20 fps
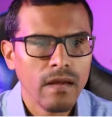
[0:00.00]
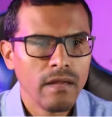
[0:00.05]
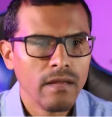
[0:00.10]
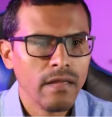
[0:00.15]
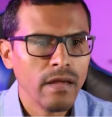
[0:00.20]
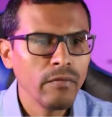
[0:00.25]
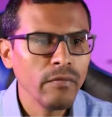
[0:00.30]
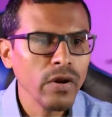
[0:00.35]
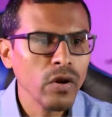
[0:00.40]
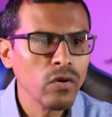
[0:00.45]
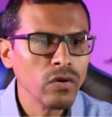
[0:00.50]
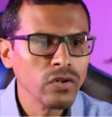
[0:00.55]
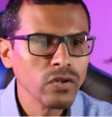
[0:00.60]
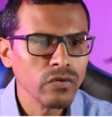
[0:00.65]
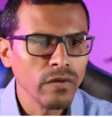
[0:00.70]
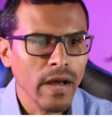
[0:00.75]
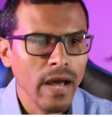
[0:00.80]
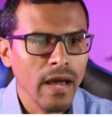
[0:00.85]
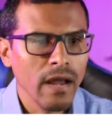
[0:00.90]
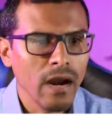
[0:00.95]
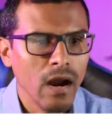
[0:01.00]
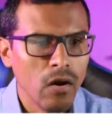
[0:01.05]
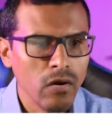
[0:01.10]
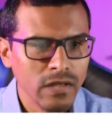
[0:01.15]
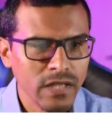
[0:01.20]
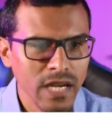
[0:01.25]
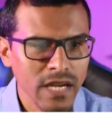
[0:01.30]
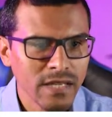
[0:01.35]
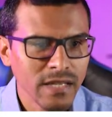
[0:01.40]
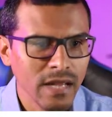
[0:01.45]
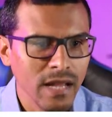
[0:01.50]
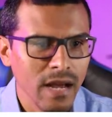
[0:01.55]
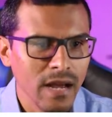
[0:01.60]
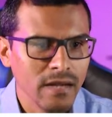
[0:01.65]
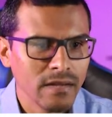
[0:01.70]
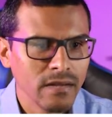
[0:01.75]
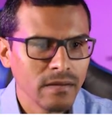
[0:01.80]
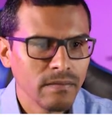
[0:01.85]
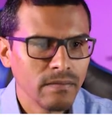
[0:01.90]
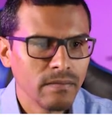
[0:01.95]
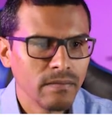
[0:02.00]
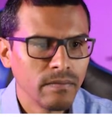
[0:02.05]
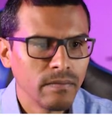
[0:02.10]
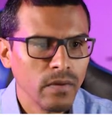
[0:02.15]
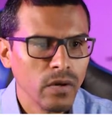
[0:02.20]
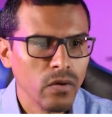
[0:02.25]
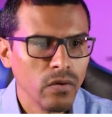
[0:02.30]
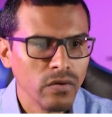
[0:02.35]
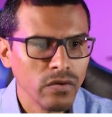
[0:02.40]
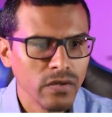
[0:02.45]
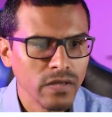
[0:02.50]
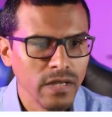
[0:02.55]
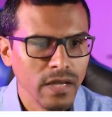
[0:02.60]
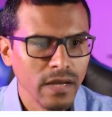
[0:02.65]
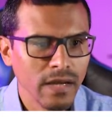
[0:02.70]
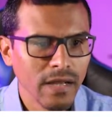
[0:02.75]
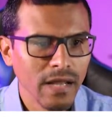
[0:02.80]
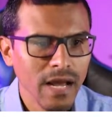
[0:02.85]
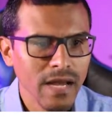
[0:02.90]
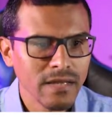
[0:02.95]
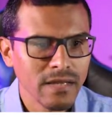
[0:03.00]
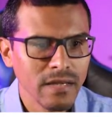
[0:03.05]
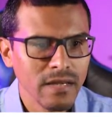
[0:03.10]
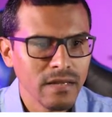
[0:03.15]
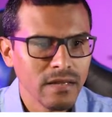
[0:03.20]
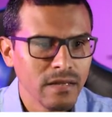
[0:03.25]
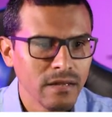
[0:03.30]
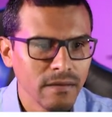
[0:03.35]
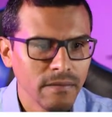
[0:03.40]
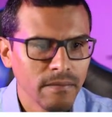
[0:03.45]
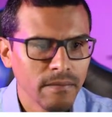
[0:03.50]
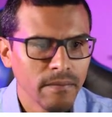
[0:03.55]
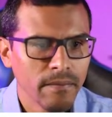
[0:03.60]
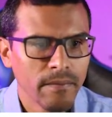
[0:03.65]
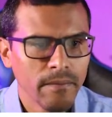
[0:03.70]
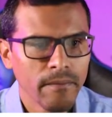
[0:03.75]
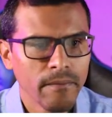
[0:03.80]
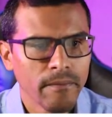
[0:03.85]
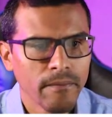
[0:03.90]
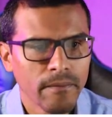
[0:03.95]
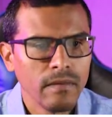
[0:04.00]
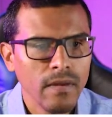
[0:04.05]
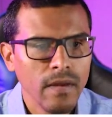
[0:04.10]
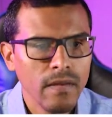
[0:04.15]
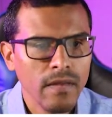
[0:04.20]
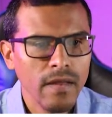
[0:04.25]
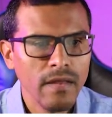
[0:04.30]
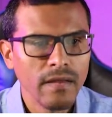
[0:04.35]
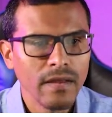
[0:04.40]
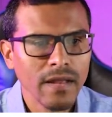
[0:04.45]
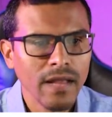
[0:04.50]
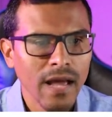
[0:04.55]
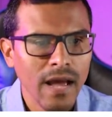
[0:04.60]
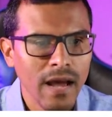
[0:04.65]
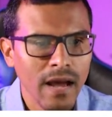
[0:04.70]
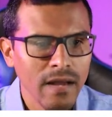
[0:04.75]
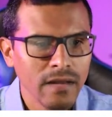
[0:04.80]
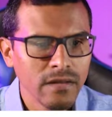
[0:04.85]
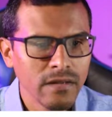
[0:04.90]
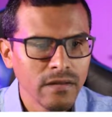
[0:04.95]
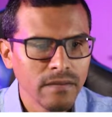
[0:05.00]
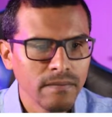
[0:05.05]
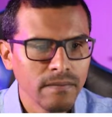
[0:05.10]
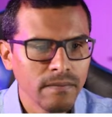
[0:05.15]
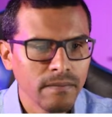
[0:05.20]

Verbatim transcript: Then we're going to add our test class. We're going to say classes and then class